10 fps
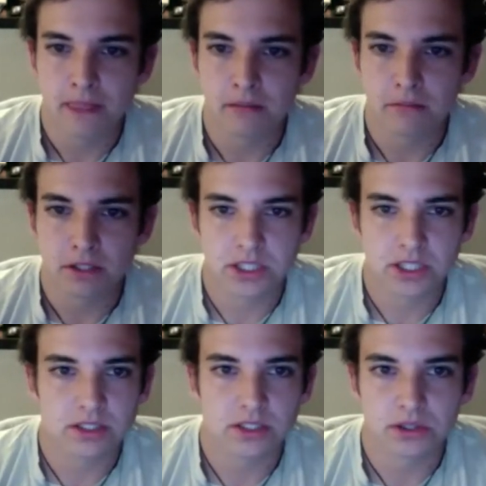I'm going to share
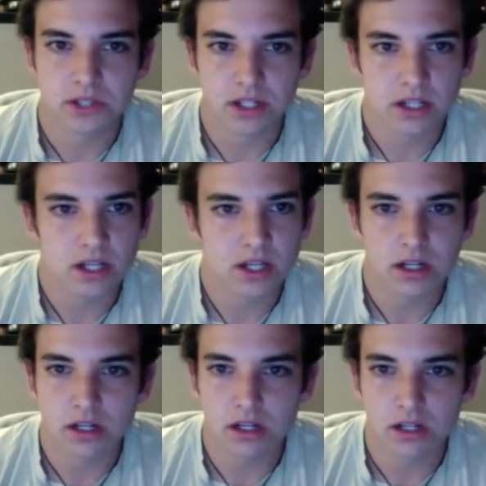the screen
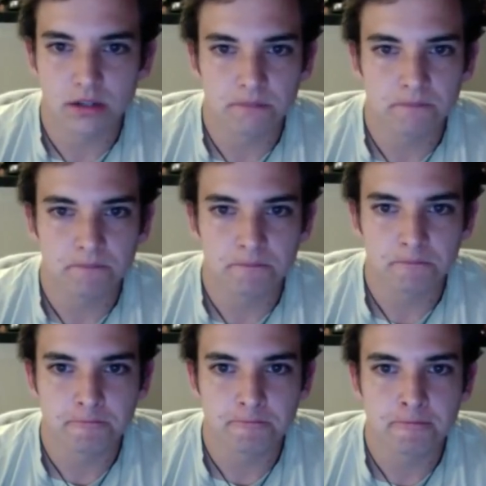here.
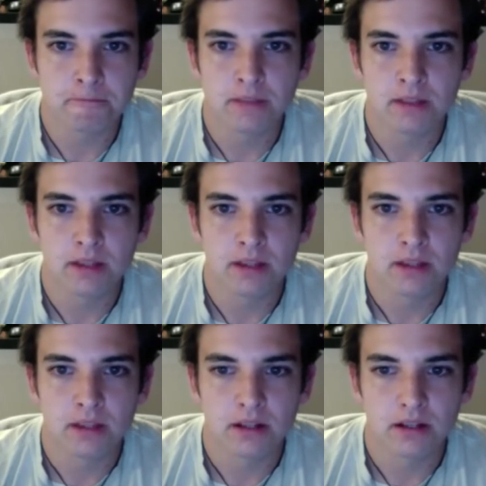
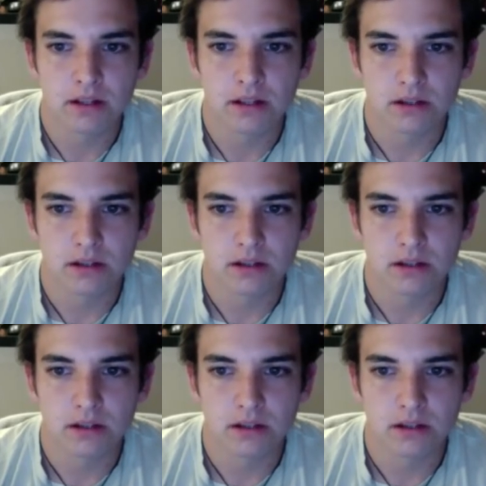All